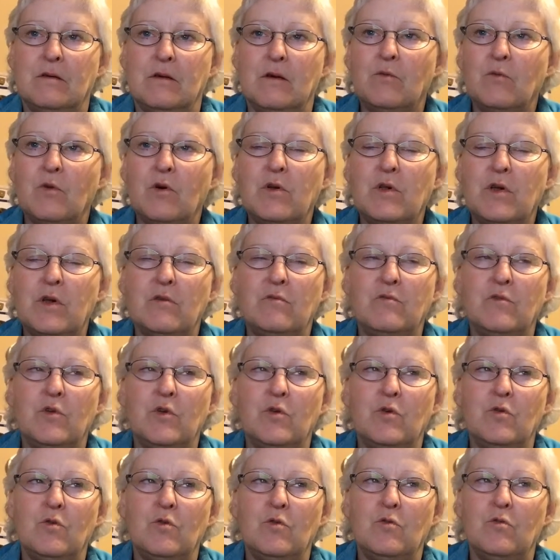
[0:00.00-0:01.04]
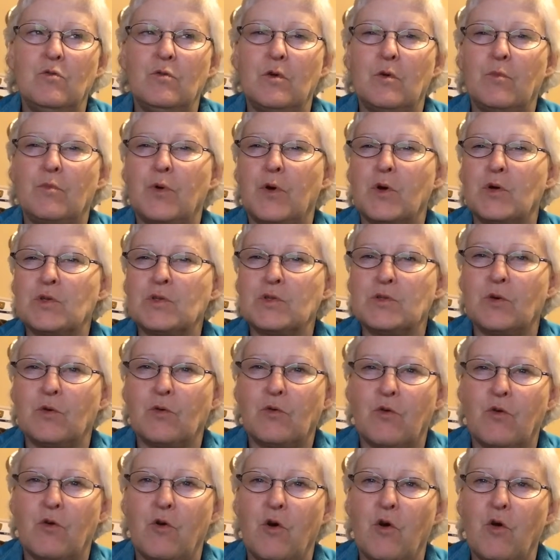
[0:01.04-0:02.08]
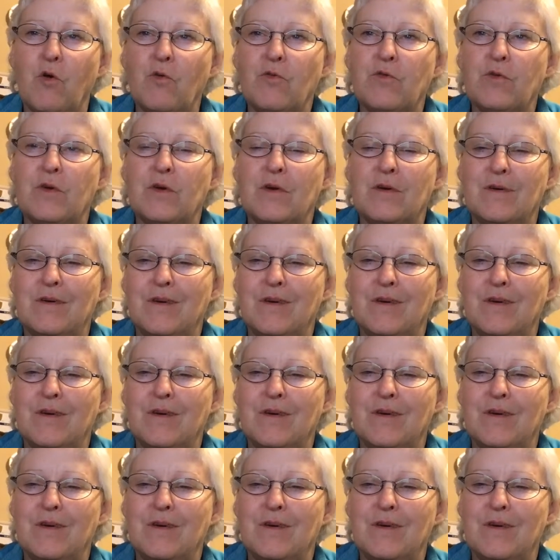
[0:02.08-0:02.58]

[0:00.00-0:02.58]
it will give you personal growth